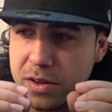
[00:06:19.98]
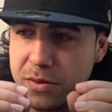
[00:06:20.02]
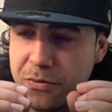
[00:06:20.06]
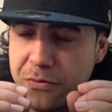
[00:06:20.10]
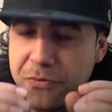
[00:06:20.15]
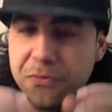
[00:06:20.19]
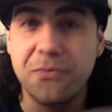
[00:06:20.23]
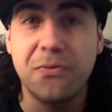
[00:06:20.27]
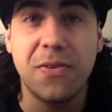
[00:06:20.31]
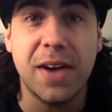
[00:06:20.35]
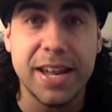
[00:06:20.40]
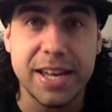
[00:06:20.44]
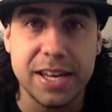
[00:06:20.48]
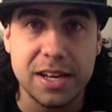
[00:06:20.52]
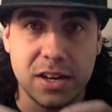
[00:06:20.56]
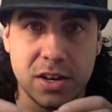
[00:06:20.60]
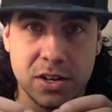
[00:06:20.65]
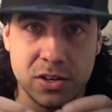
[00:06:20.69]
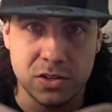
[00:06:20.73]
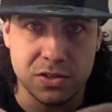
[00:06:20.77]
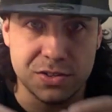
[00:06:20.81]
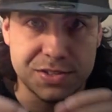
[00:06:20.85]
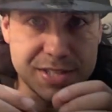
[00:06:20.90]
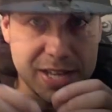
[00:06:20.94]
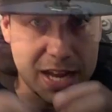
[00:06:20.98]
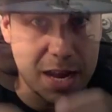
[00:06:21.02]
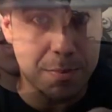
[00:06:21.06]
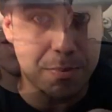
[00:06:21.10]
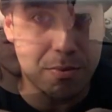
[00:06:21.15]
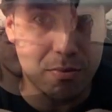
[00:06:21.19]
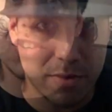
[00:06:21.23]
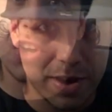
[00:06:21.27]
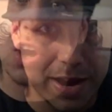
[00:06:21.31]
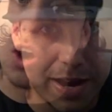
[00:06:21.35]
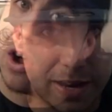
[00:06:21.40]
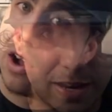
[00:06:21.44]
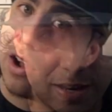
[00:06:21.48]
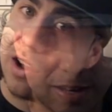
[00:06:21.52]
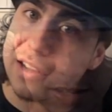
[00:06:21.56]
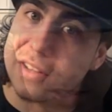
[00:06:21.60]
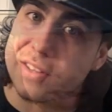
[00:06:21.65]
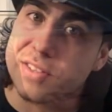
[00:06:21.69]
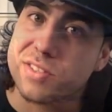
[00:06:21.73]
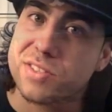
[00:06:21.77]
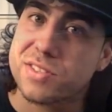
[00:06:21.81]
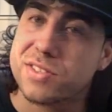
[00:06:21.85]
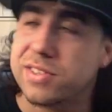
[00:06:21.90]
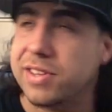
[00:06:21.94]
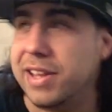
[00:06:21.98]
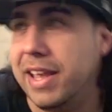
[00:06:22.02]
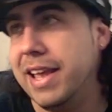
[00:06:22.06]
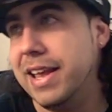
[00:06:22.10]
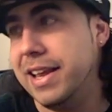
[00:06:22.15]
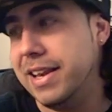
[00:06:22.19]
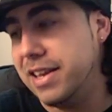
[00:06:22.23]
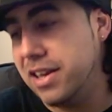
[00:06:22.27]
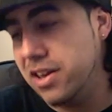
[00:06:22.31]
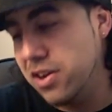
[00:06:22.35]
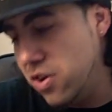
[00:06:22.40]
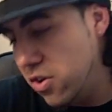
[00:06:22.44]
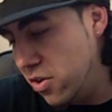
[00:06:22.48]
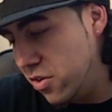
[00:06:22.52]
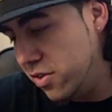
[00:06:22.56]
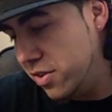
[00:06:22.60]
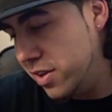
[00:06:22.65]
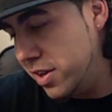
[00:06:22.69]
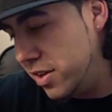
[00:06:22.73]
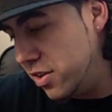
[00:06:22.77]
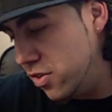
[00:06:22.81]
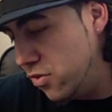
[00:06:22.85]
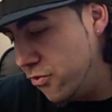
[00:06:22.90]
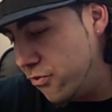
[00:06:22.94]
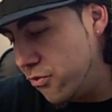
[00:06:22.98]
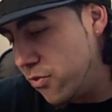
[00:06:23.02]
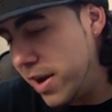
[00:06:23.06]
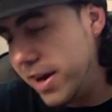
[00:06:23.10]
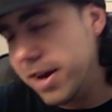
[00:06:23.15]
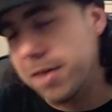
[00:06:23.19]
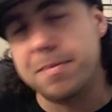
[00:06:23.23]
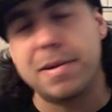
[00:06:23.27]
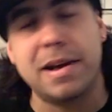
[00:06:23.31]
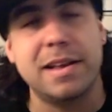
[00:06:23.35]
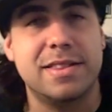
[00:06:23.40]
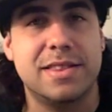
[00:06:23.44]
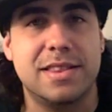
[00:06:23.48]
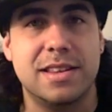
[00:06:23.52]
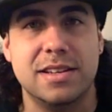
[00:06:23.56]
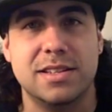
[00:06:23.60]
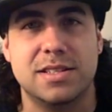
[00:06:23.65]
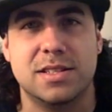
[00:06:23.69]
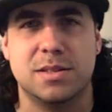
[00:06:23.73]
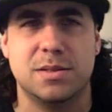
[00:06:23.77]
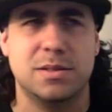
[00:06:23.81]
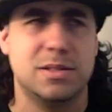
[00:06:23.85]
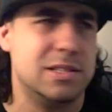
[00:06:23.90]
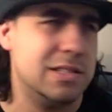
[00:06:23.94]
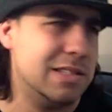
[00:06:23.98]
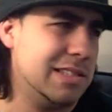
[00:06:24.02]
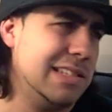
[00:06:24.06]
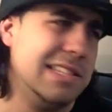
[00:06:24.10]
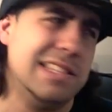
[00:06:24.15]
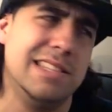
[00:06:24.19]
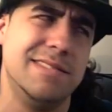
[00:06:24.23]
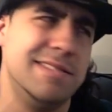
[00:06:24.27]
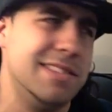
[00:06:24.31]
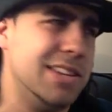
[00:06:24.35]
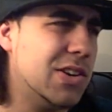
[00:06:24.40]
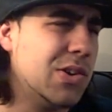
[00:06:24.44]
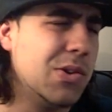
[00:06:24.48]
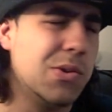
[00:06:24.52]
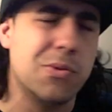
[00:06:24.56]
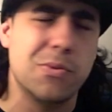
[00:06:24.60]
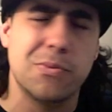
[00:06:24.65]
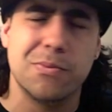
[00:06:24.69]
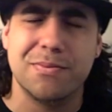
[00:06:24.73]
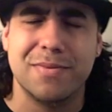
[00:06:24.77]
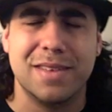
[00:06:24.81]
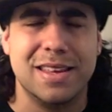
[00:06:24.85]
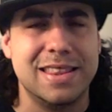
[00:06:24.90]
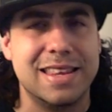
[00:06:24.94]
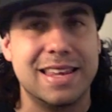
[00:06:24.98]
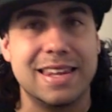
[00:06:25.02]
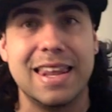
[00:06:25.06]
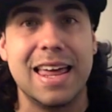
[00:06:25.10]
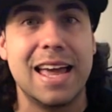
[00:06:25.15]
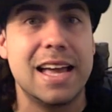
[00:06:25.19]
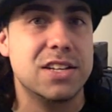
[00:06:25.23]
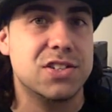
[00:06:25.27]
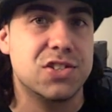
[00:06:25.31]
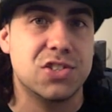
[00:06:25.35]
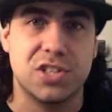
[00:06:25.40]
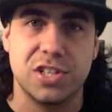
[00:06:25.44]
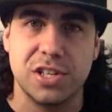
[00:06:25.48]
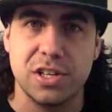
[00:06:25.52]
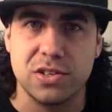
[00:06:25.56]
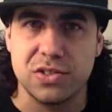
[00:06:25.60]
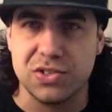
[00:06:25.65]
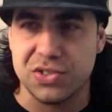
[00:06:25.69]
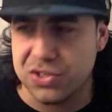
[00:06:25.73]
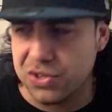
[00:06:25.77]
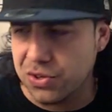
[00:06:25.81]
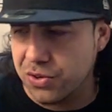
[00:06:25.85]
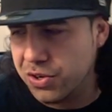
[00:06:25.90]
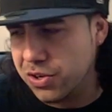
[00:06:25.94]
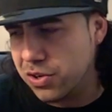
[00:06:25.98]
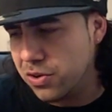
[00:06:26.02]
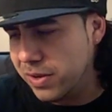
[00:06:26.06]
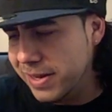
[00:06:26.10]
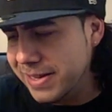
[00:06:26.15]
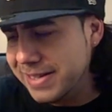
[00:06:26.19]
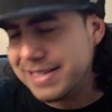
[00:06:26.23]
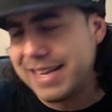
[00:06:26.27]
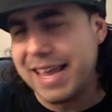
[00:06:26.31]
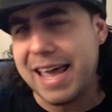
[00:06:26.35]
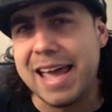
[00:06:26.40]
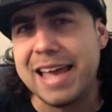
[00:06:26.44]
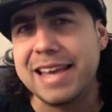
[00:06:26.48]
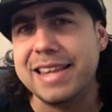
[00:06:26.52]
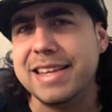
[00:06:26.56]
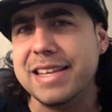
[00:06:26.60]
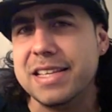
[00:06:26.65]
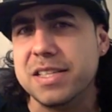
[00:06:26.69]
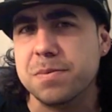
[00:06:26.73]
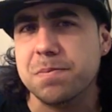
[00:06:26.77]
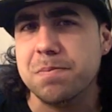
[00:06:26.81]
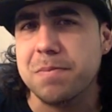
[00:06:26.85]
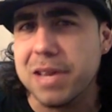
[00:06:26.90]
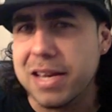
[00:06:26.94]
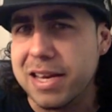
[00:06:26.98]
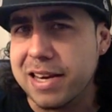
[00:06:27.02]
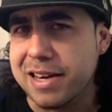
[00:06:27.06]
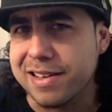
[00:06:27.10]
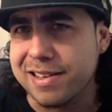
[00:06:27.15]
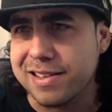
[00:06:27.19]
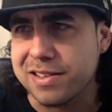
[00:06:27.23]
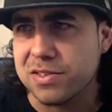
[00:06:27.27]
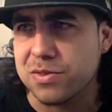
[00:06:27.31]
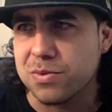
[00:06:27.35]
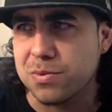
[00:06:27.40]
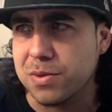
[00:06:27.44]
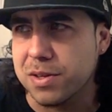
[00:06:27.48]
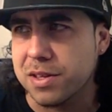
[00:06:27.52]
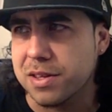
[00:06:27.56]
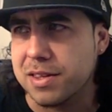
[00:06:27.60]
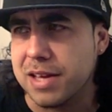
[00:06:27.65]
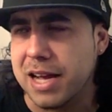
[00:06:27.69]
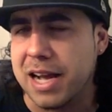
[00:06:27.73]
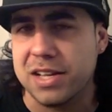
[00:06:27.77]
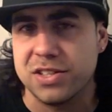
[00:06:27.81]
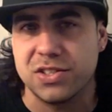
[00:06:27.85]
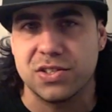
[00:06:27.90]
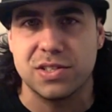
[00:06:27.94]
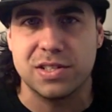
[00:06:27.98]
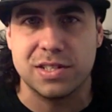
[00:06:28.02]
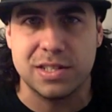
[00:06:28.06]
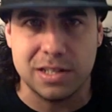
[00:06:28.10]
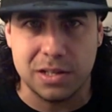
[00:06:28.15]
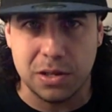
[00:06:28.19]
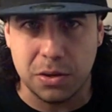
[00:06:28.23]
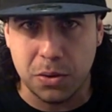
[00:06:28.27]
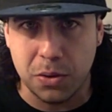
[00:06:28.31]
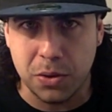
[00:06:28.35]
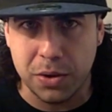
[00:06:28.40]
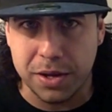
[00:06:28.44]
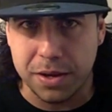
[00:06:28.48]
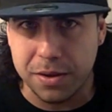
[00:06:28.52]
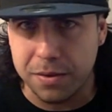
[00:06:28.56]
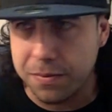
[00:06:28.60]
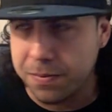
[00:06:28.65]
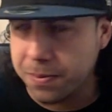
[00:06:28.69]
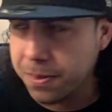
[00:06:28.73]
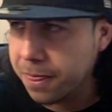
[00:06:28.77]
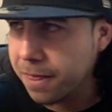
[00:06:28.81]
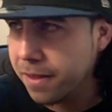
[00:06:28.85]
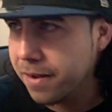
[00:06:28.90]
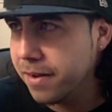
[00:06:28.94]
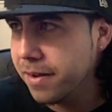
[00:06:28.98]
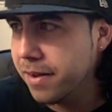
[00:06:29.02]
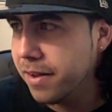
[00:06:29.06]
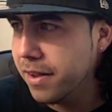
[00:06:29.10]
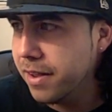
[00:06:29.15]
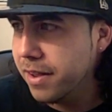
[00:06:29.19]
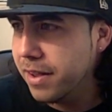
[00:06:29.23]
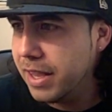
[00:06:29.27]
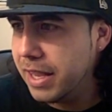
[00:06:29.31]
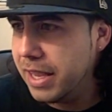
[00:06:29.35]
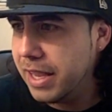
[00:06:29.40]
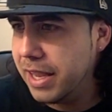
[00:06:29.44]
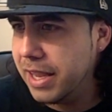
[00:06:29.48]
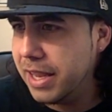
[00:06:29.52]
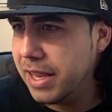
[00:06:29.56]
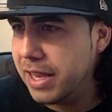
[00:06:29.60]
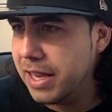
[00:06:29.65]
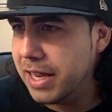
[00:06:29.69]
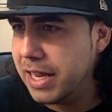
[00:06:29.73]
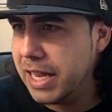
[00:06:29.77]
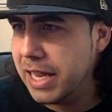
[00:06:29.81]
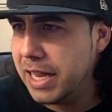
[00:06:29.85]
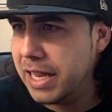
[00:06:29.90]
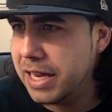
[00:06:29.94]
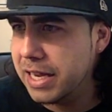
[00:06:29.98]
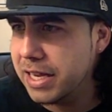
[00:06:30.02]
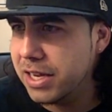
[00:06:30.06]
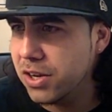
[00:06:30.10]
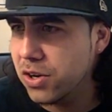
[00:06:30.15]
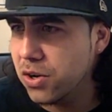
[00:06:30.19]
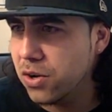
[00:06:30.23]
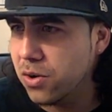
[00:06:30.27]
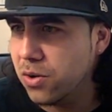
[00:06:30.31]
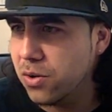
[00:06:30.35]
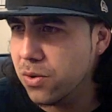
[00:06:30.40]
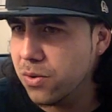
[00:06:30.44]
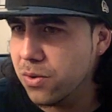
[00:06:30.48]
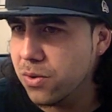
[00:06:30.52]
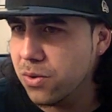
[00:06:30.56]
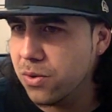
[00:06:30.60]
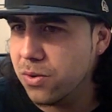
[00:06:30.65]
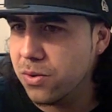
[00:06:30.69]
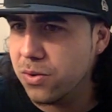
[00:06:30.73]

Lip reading: fight under top rank. You know, and you've read about this, you know, in the last year or so. You know, he's had these meetings with Oscar De La Hoya, and you know,